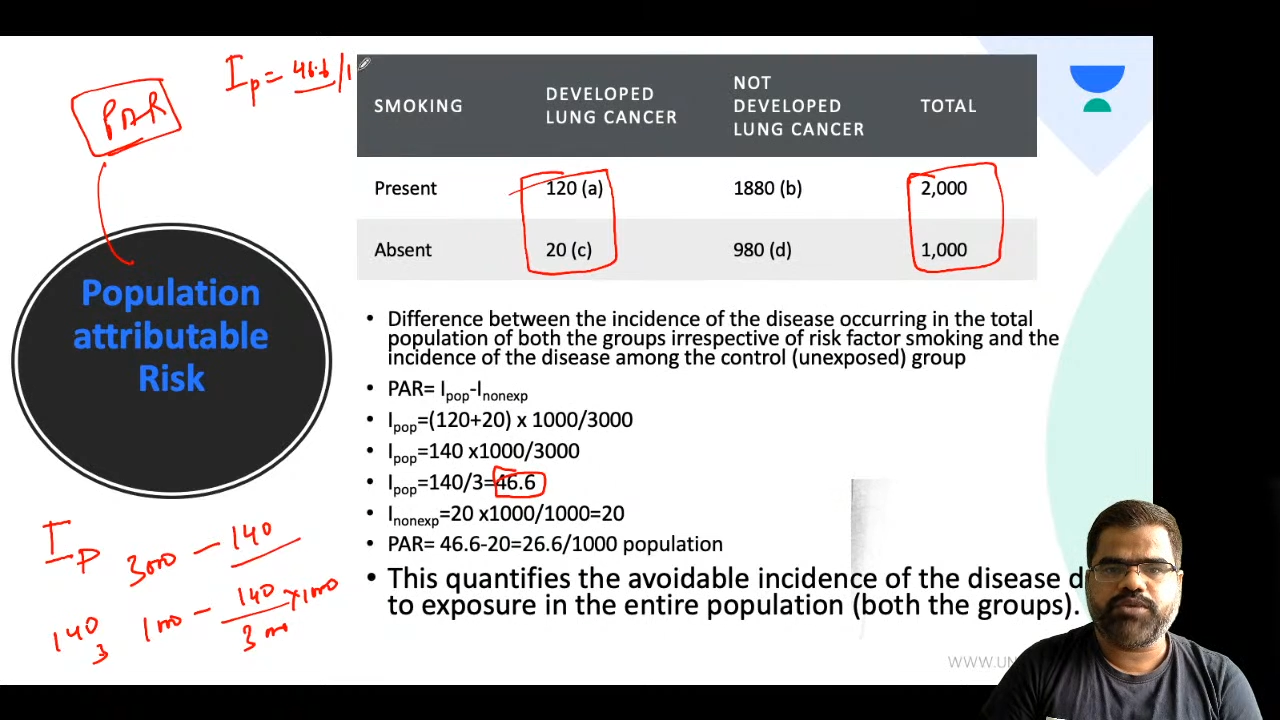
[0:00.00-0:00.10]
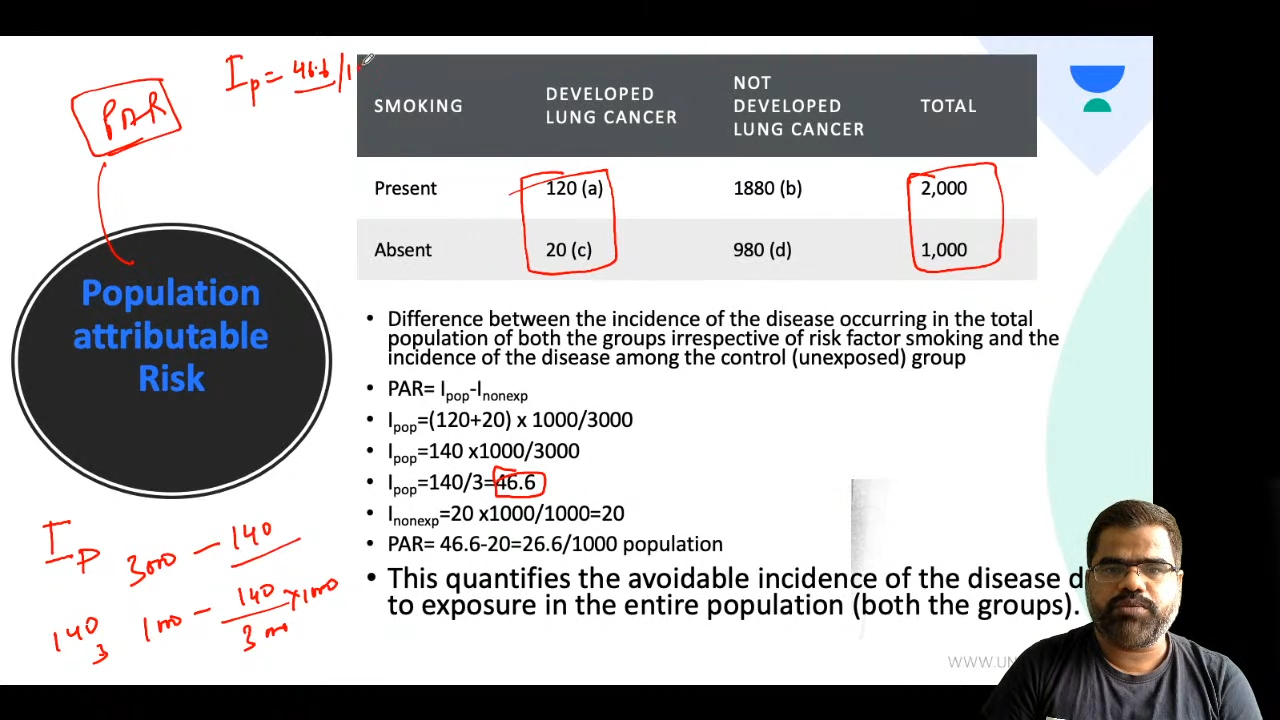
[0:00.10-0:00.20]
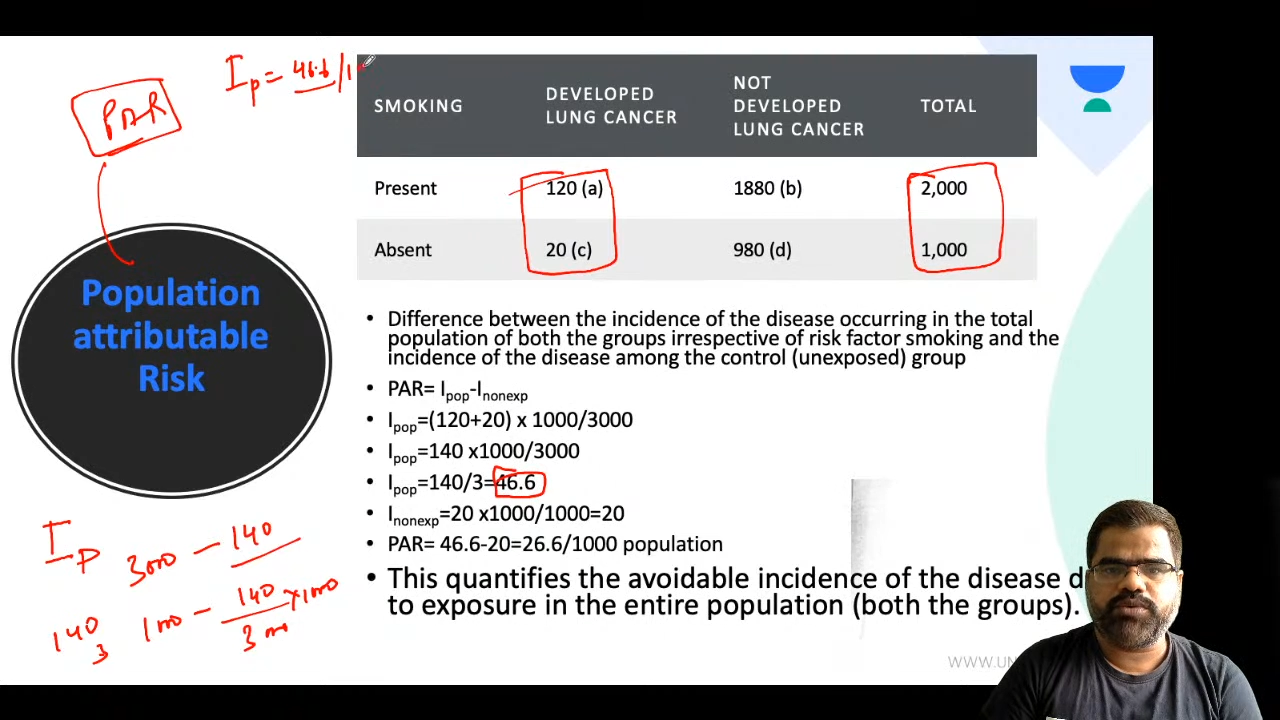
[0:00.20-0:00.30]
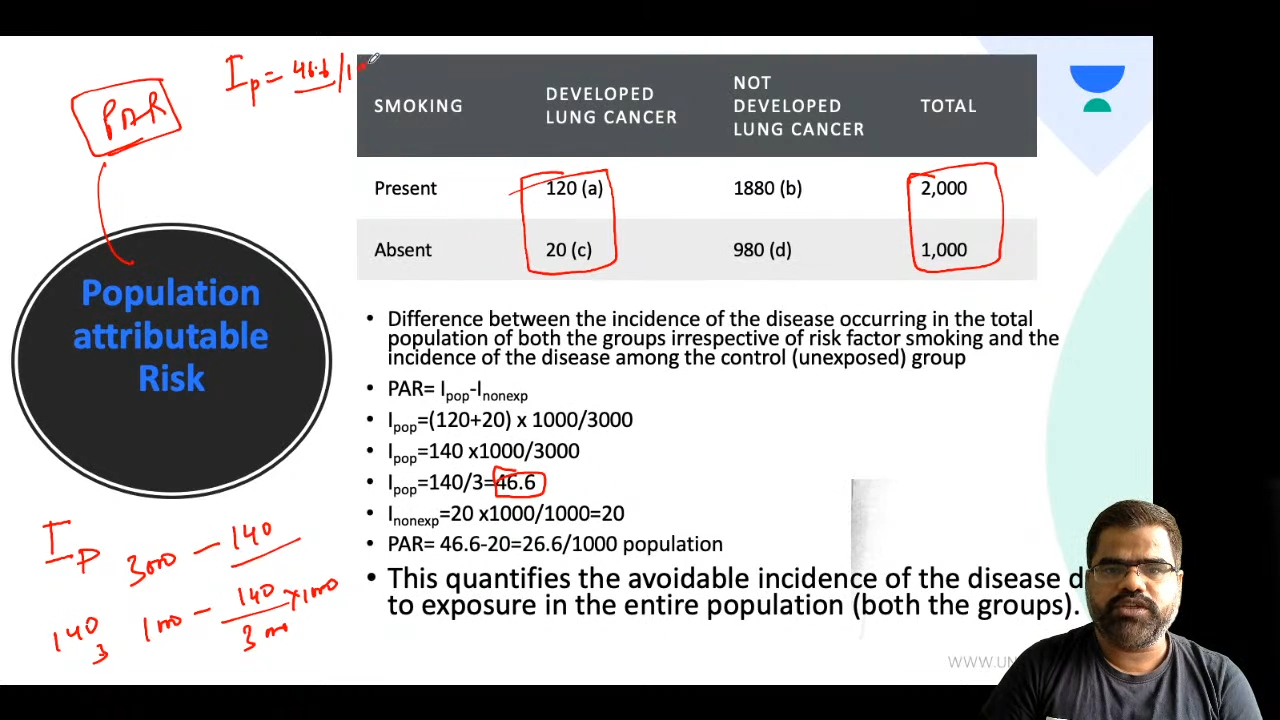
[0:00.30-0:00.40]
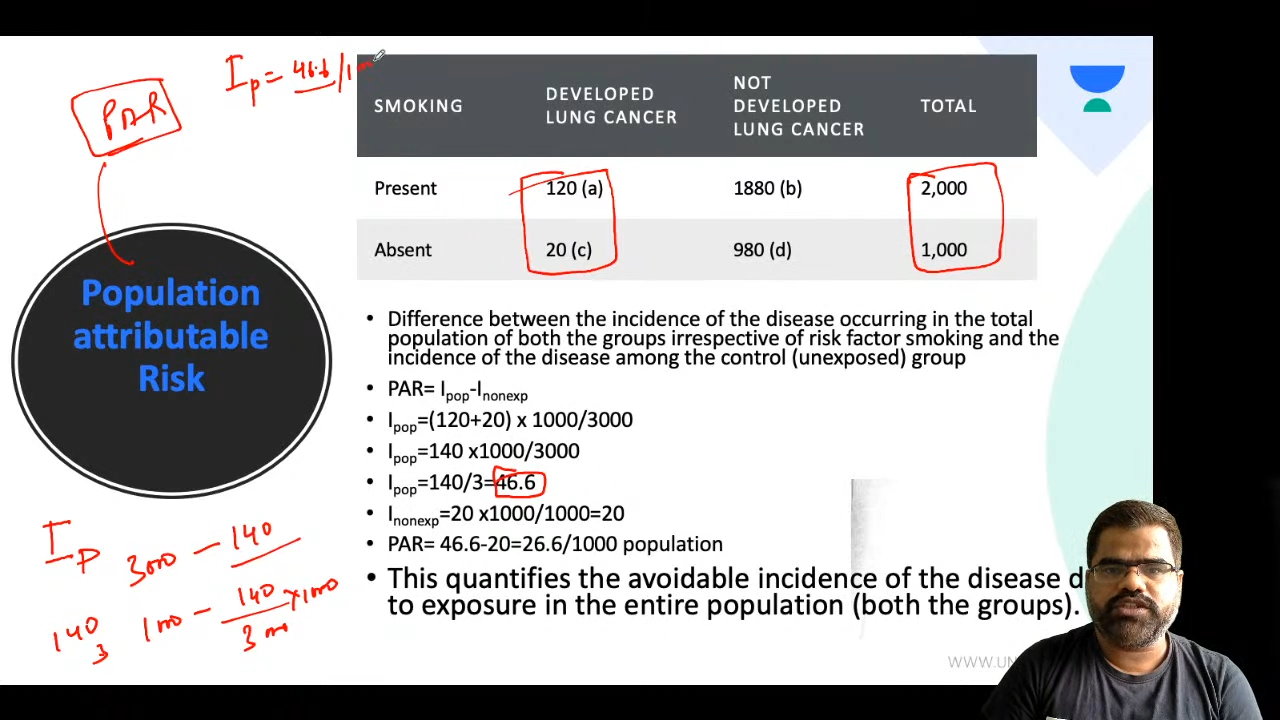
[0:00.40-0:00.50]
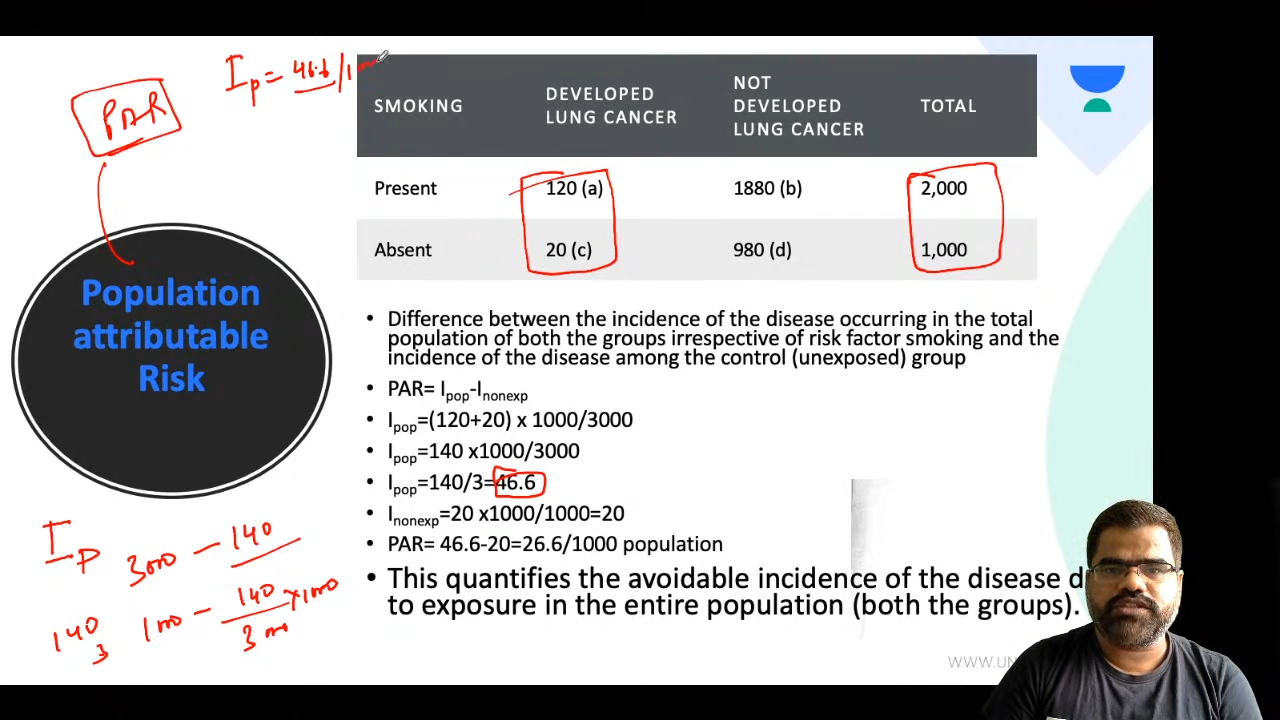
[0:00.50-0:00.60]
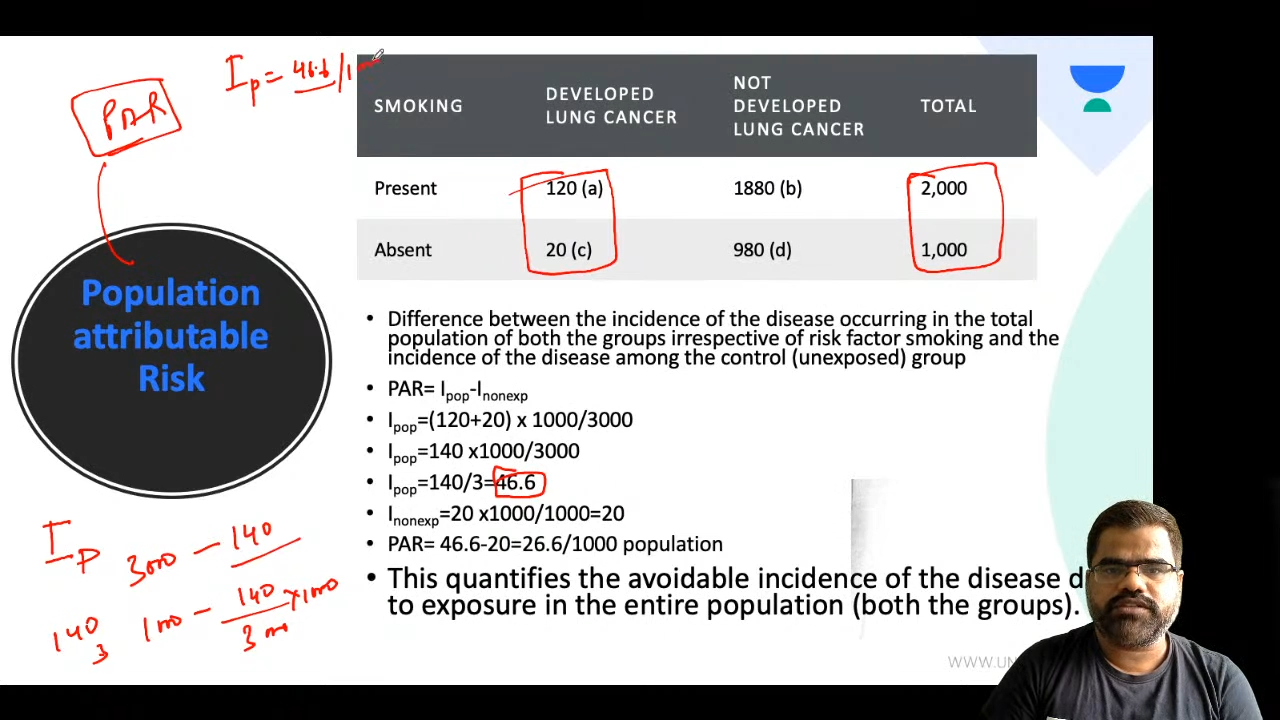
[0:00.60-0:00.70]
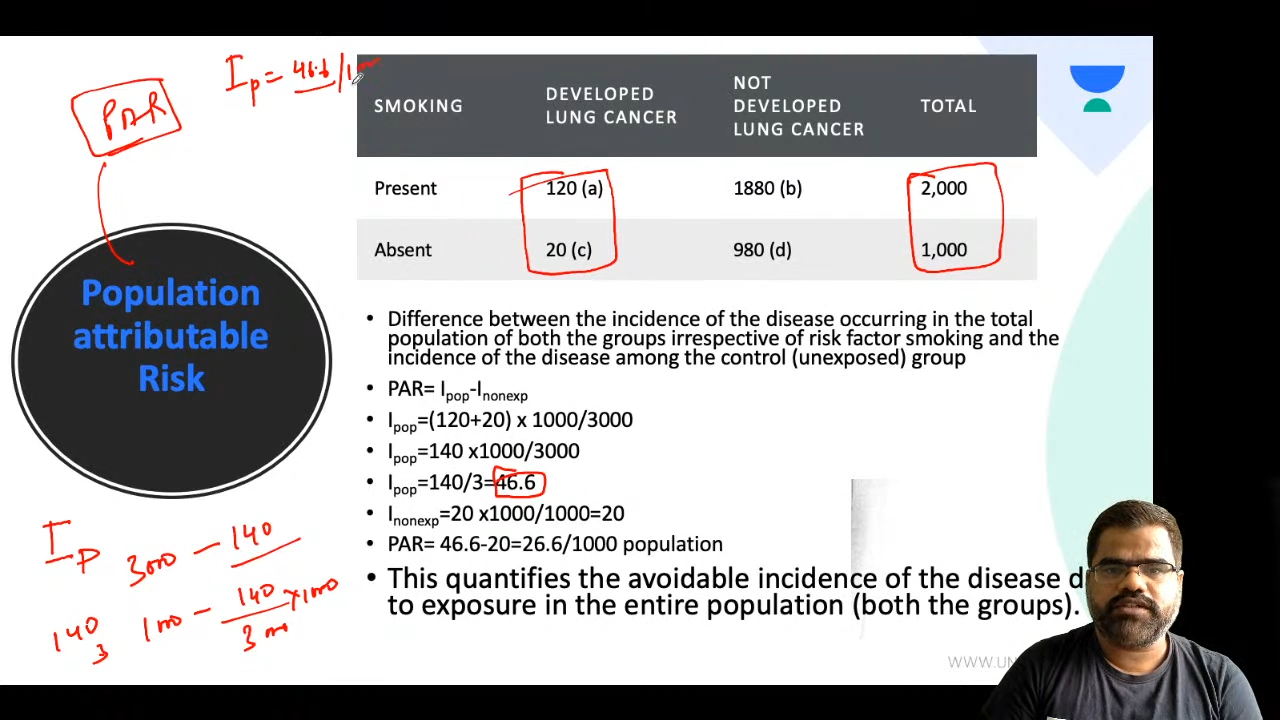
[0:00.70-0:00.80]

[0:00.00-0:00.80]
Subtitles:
population,